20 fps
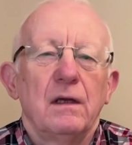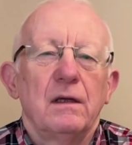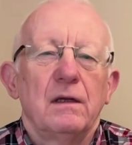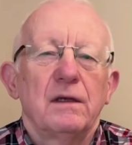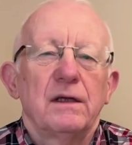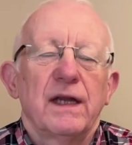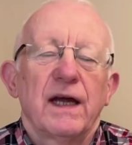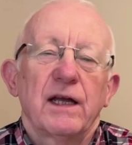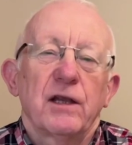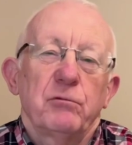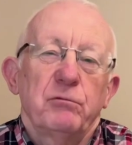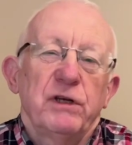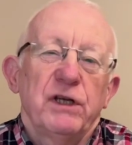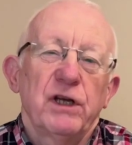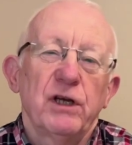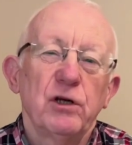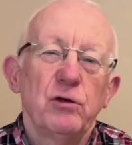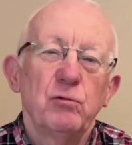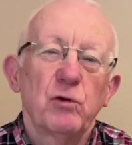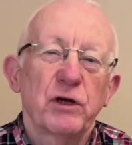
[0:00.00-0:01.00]
Now that we
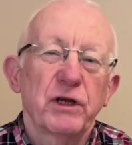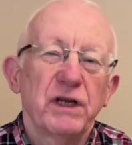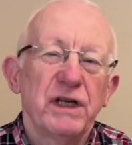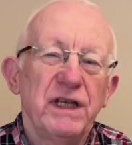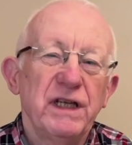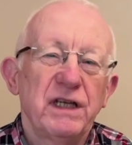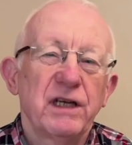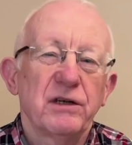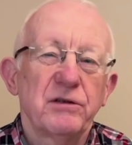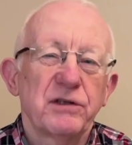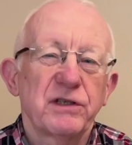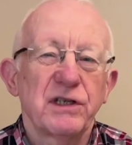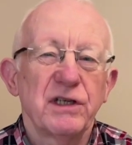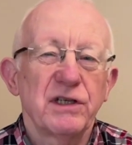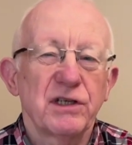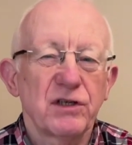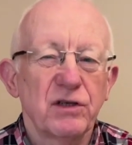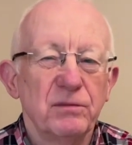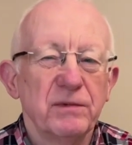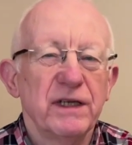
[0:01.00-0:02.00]
know what an
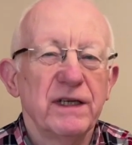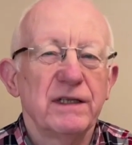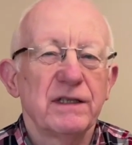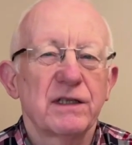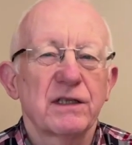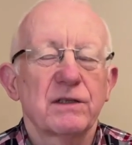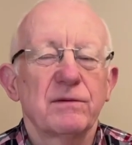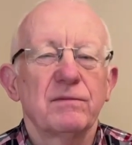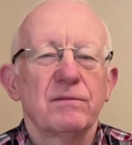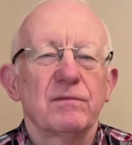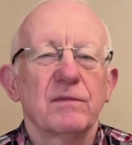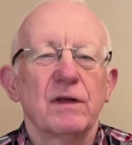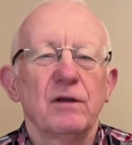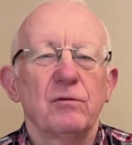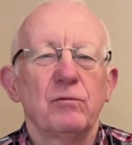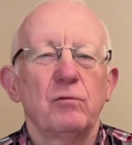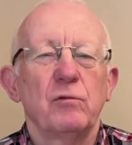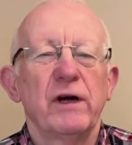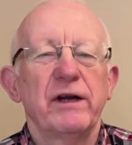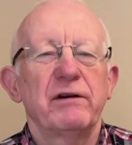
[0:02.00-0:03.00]
ecosystem is,
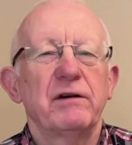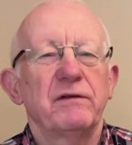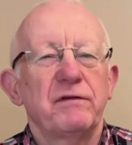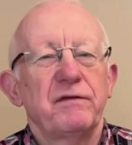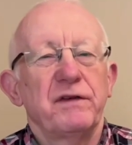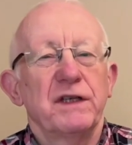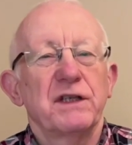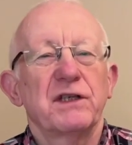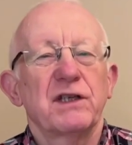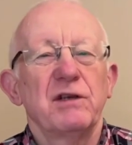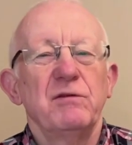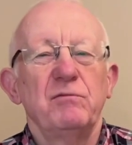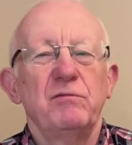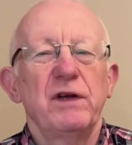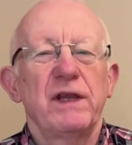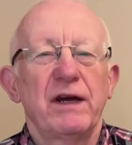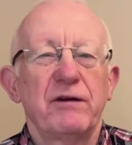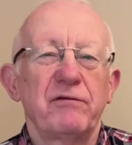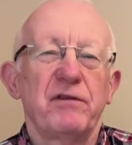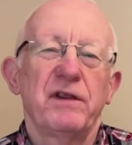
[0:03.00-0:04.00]
where it fits in
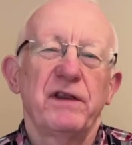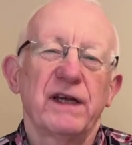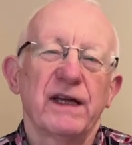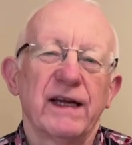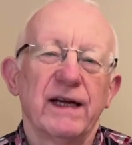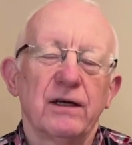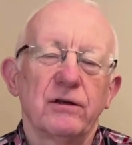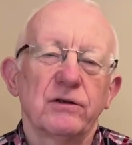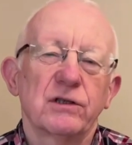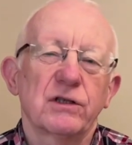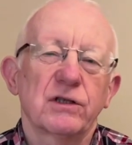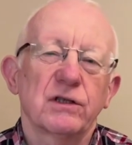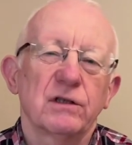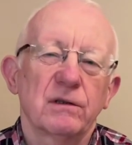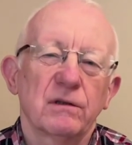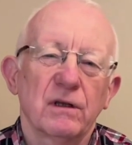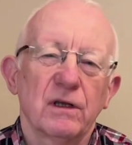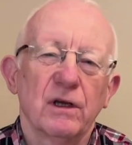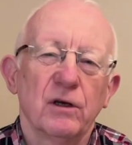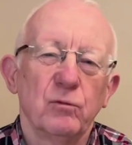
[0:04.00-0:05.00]
with everything else,
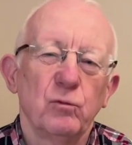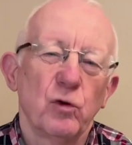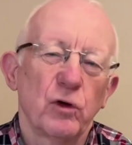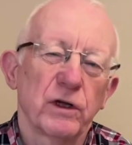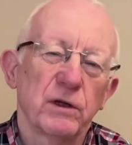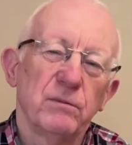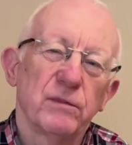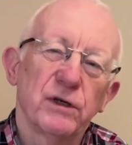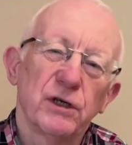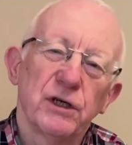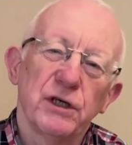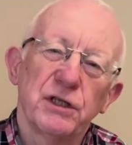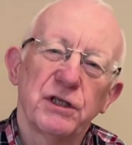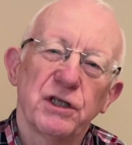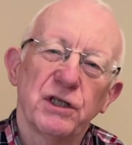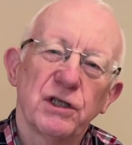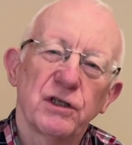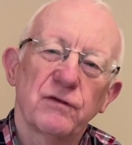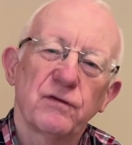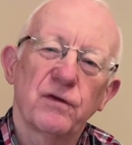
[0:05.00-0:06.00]
and what
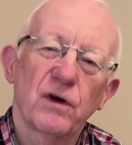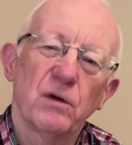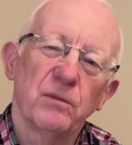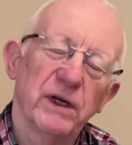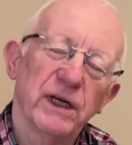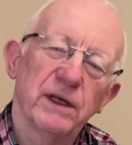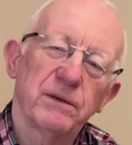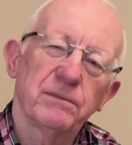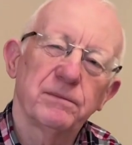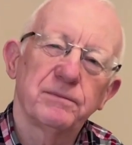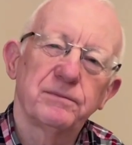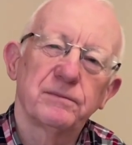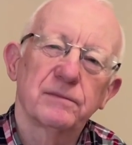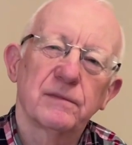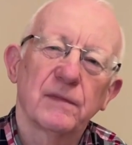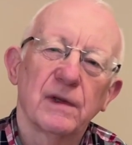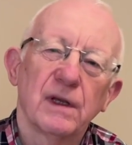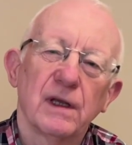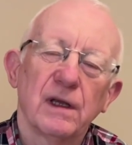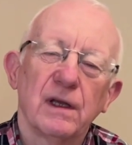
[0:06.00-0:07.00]
emerges from it,
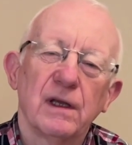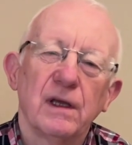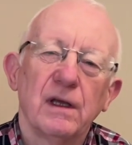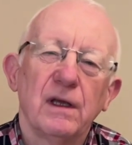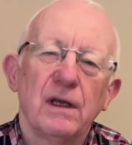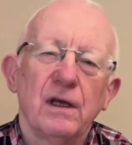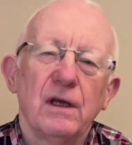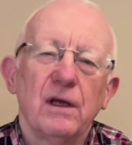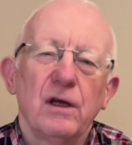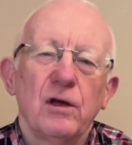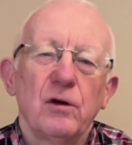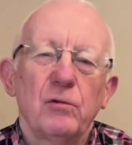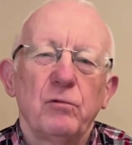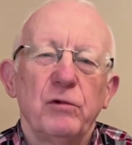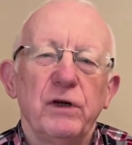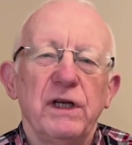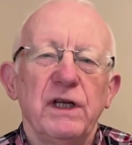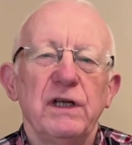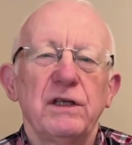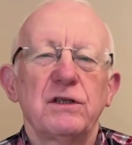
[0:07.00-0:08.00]

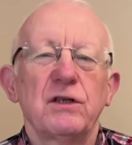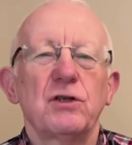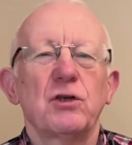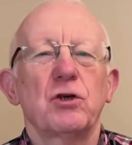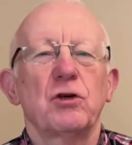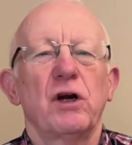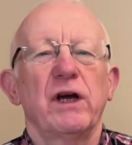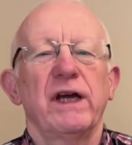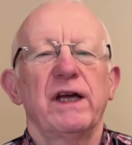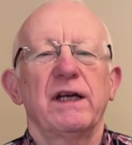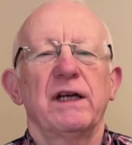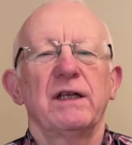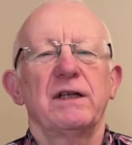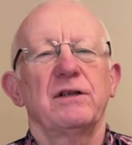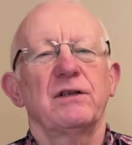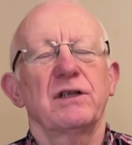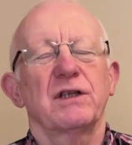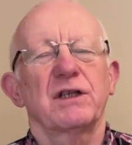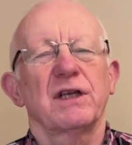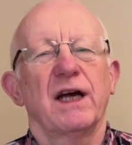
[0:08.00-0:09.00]
we need to try and
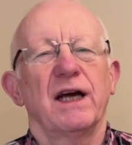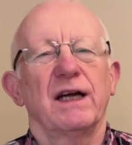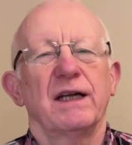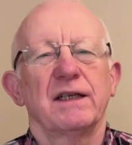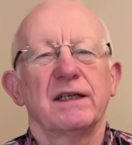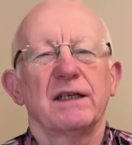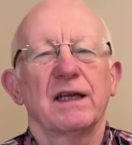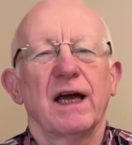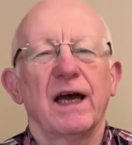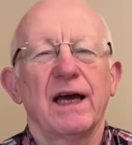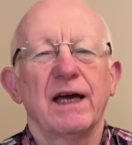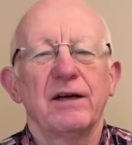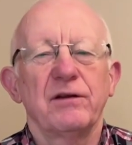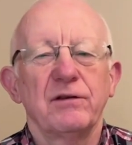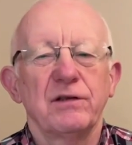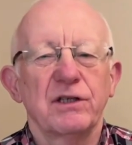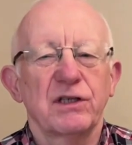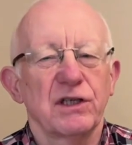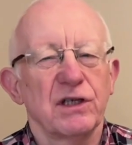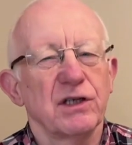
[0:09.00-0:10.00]
understand how
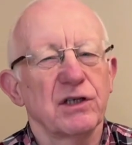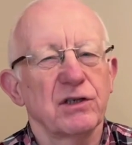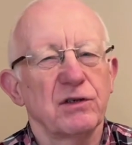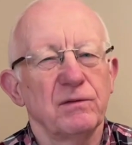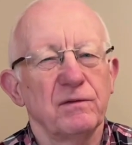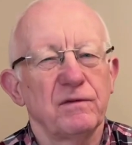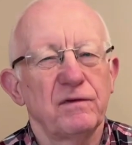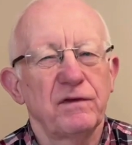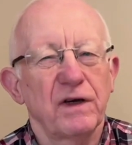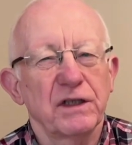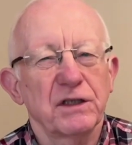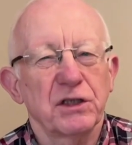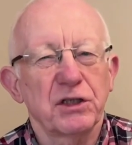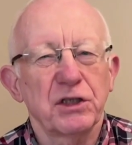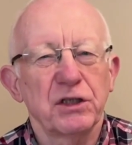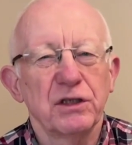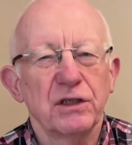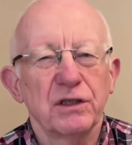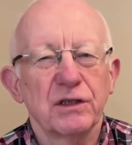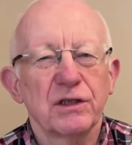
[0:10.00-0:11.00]
the system
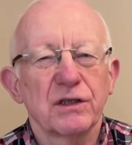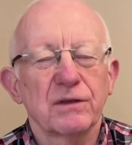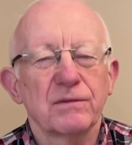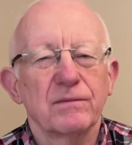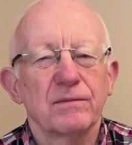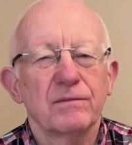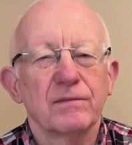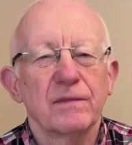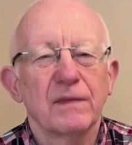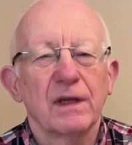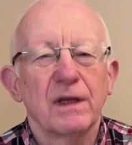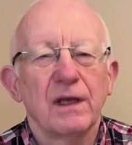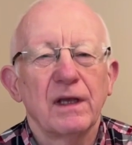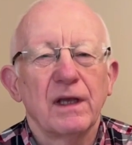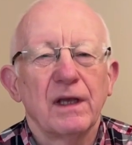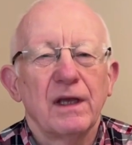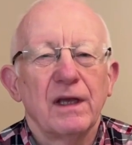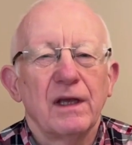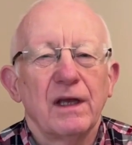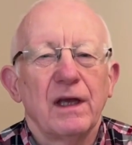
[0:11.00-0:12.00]
functions,
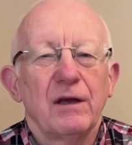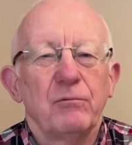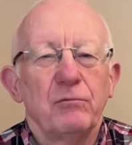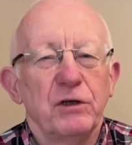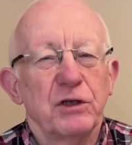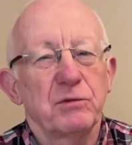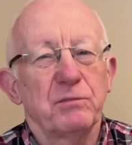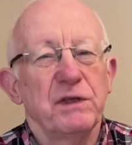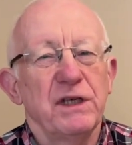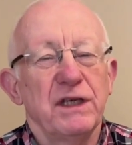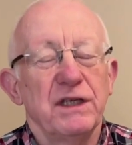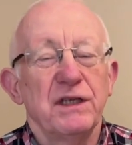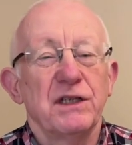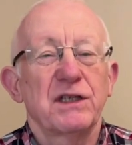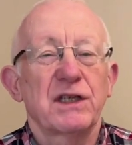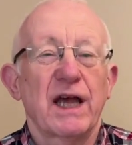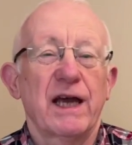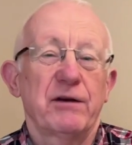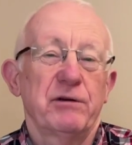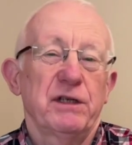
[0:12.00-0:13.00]
which means
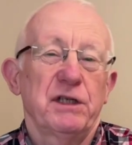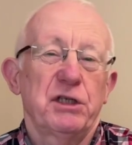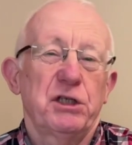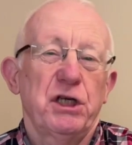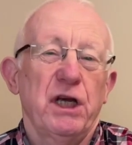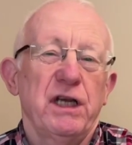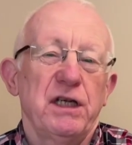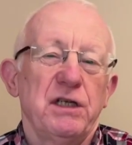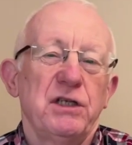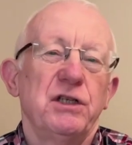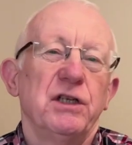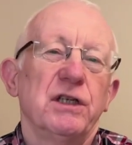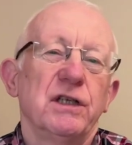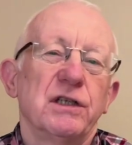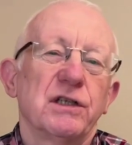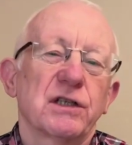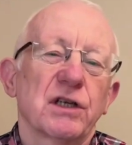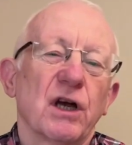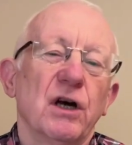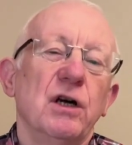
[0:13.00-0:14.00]
how it
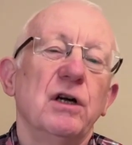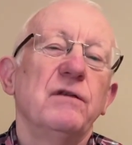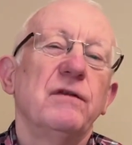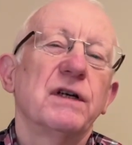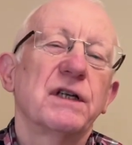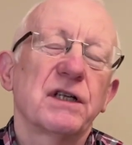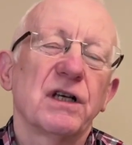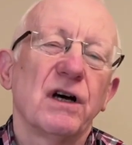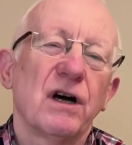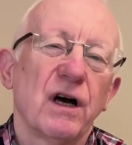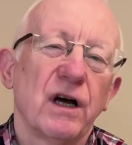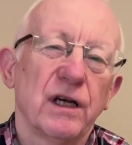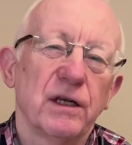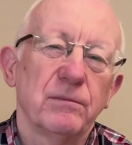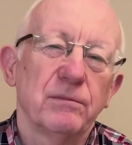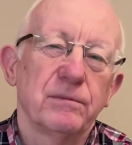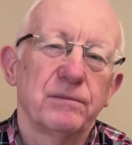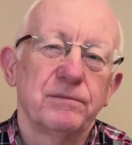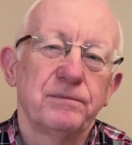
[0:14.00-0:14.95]
changes over time.